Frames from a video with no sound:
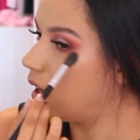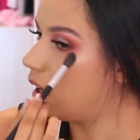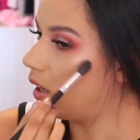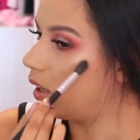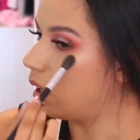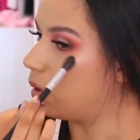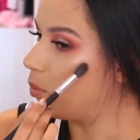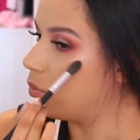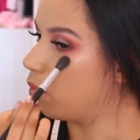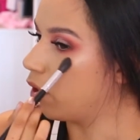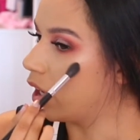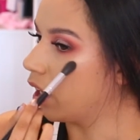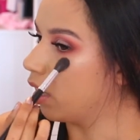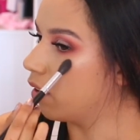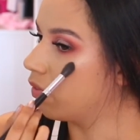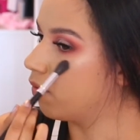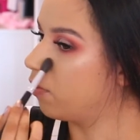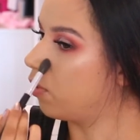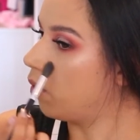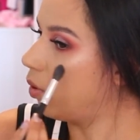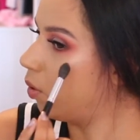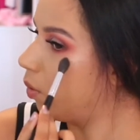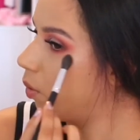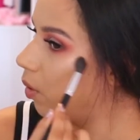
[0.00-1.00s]
and I bring it
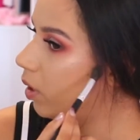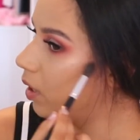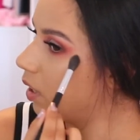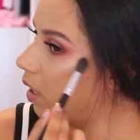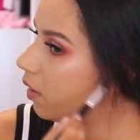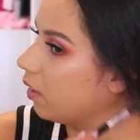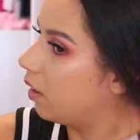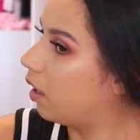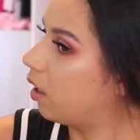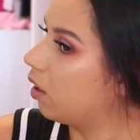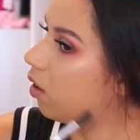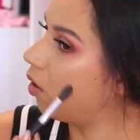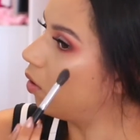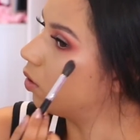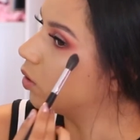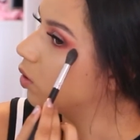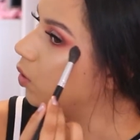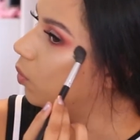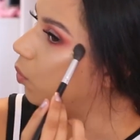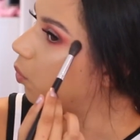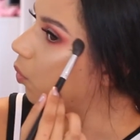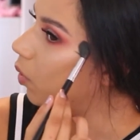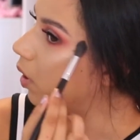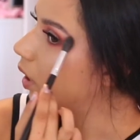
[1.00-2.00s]
forward, and then I
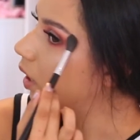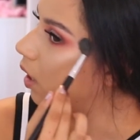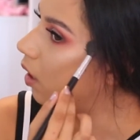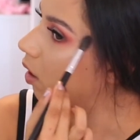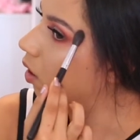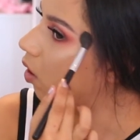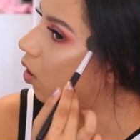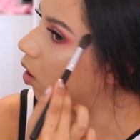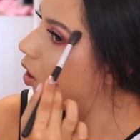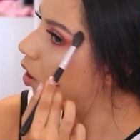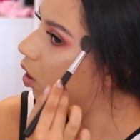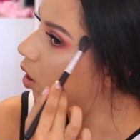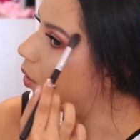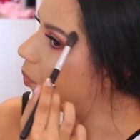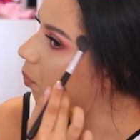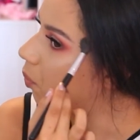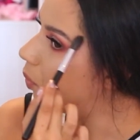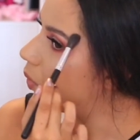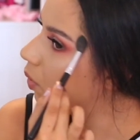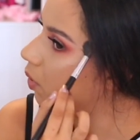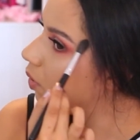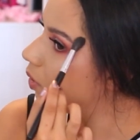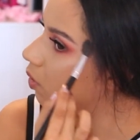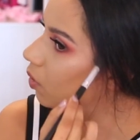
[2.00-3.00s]
also bring it up
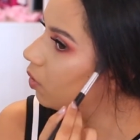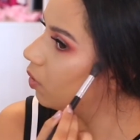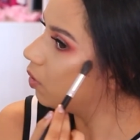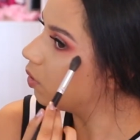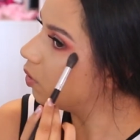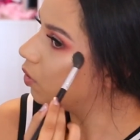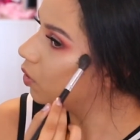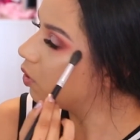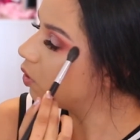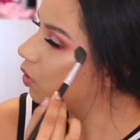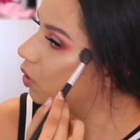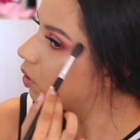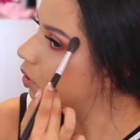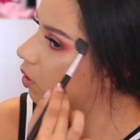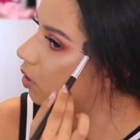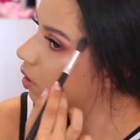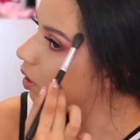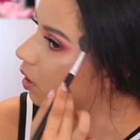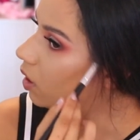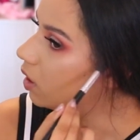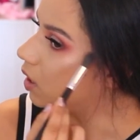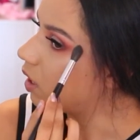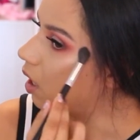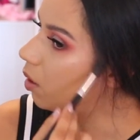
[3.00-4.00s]
to
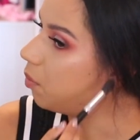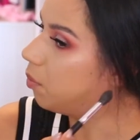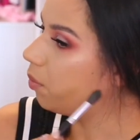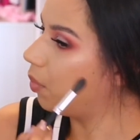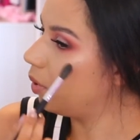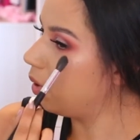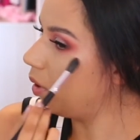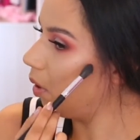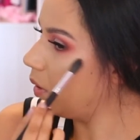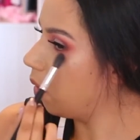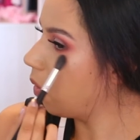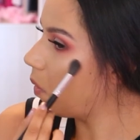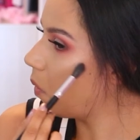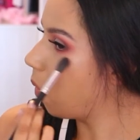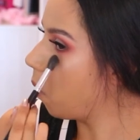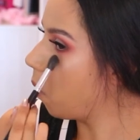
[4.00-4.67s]
the temple.